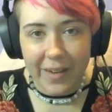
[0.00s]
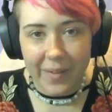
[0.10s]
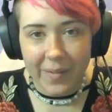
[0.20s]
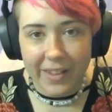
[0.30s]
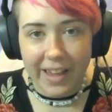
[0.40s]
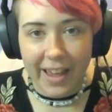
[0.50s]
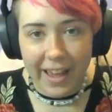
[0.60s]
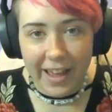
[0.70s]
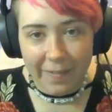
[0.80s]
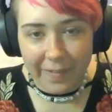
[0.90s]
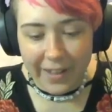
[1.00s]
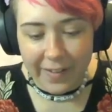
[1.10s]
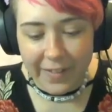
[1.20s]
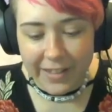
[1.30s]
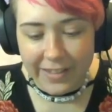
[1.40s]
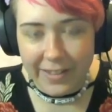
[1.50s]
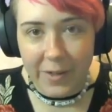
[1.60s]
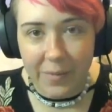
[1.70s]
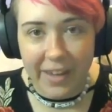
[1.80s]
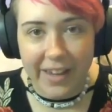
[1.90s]
with half of the
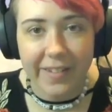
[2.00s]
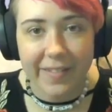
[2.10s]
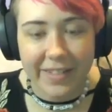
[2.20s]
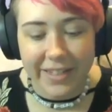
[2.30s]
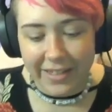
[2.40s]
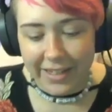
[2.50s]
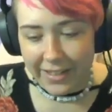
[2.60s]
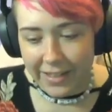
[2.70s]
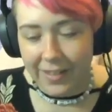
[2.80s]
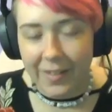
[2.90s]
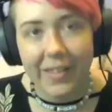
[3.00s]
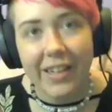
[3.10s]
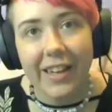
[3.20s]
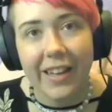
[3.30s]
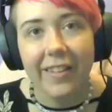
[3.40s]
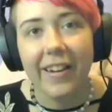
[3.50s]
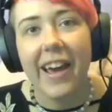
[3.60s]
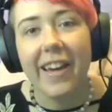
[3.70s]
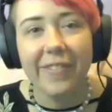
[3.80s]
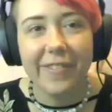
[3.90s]
snowman. We just need to do the other
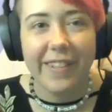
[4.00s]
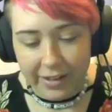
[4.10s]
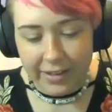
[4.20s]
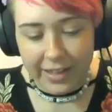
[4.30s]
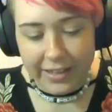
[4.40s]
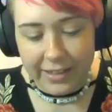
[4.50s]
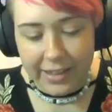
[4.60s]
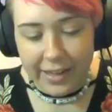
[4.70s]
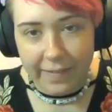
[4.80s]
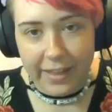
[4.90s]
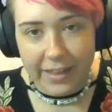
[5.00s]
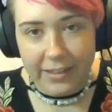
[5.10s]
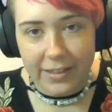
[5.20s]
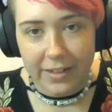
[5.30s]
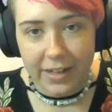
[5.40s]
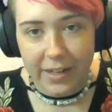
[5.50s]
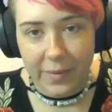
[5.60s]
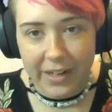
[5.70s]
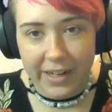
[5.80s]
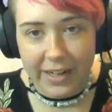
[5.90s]
half. Let's leave this string
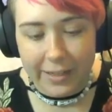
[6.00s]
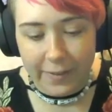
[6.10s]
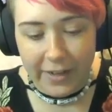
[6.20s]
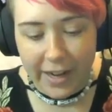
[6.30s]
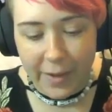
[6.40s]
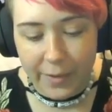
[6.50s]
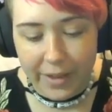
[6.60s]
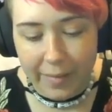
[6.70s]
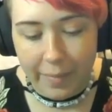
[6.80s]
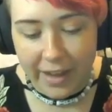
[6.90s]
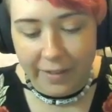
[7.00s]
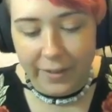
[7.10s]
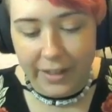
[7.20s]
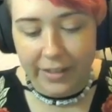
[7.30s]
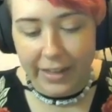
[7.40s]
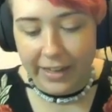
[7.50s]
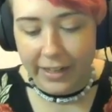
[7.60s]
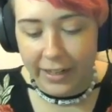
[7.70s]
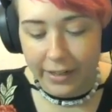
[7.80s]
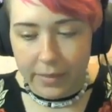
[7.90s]
where it is for now. We'll come back for it
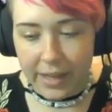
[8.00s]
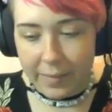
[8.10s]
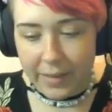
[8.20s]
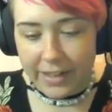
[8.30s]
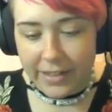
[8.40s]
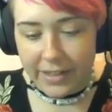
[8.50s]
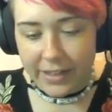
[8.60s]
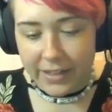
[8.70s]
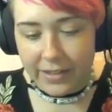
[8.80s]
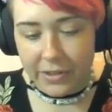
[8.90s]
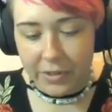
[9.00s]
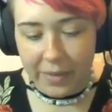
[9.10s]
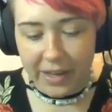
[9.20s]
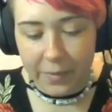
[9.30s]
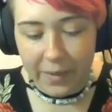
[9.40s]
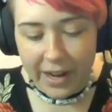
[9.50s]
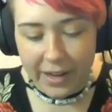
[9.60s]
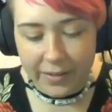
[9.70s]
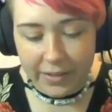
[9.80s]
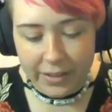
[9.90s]
later. I'm going to turn the snowman
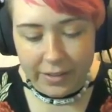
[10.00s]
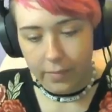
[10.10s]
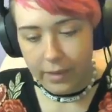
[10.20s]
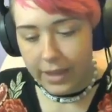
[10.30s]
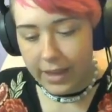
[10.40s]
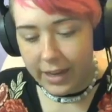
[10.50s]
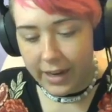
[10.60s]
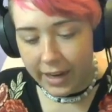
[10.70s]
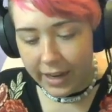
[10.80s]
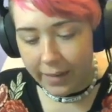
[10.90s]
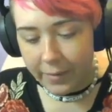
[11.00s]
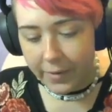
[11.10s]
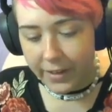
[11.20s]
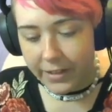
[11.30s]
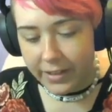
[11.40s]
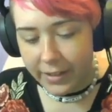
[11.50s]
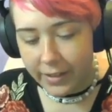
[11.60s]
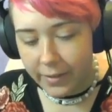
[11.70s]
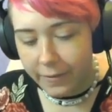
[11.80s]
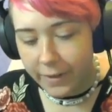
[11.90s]
around, and I'm going
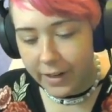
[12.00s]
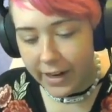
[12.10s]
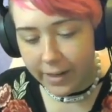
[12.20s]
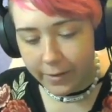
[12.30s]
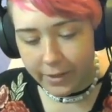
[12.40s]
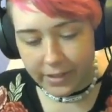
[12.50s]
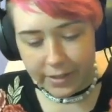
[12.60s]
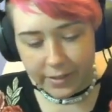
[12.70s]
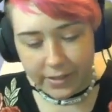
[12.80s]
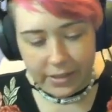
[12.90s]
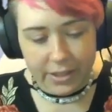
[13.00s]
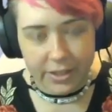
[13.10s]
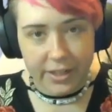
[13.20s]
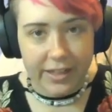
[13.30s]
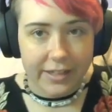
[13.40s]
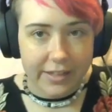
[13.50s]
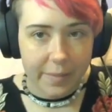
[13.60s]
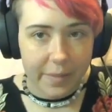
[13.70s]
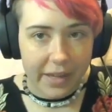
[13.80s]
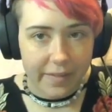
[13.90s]
to, for now, just use the string that's
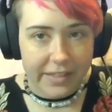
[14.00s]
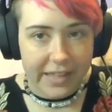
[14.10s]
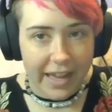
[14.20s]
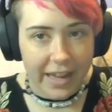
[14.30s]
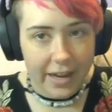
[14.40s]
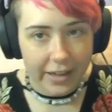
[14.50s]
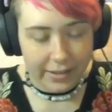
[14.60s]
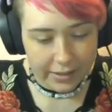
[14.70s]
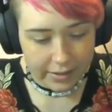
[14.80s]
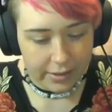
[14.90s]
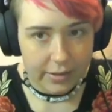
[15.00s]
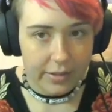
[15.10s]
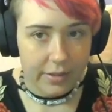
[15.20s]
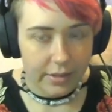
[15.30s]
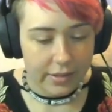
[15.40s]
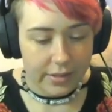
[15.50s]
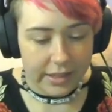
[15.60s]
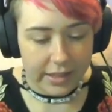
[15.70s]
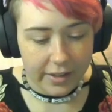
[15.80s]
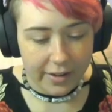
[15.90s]
coming out of his head.
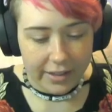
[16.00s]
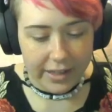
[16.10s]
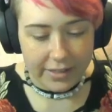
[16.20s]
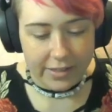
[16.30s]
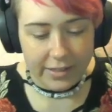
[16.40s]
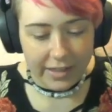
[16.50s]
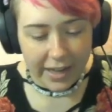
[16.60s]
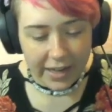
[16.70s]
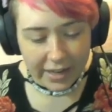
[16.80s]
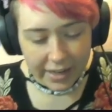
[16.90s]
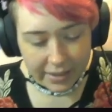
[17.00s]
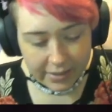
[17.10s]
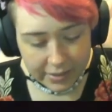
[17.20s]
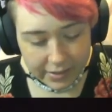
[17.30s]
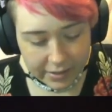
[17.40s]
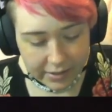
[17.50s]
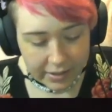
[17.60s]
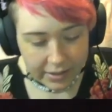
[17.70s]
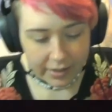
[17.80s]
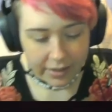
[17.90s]
Tug on that to tighten it.
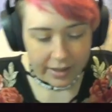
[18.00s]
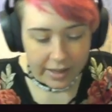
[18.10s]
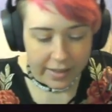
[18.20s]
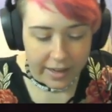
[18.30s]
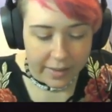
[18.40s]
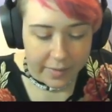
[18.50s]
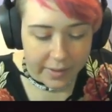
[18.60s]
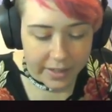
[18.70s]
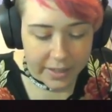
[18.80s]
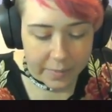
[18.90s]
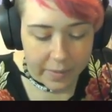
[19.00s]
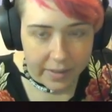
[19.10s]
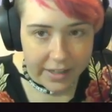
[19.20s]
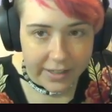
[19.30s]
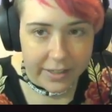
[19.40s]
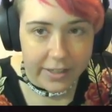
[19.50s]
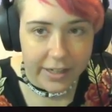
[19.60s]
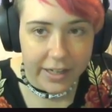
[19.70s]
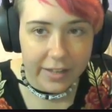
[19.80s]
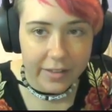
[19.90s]
And then I'm going to put my
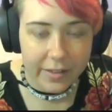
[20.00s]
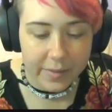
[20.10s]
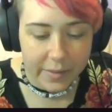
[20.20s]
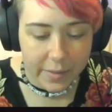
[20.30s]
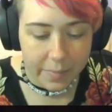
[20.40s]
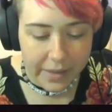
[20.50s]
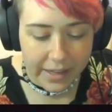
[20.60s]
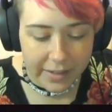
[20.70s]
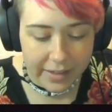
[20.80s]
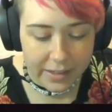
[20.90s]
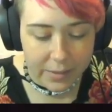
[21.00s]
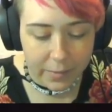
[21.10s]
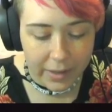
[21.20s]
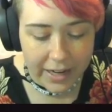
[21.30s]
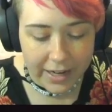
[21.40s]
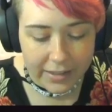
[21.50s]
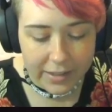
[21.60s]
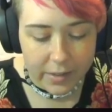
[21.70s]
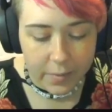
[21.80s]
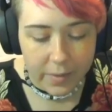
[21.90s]
string through the bead that's right next
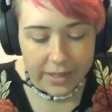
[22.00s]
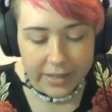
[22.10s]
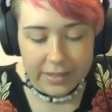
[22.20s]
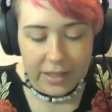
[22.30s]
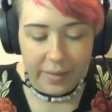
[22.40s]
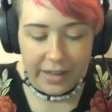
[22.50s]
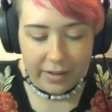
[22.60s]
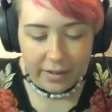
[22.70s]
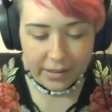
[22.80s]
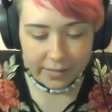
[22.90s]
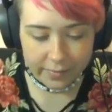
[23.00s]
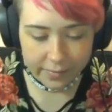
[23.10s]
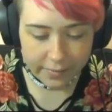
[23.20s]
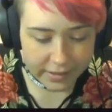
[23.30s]
to the one it's coming out of.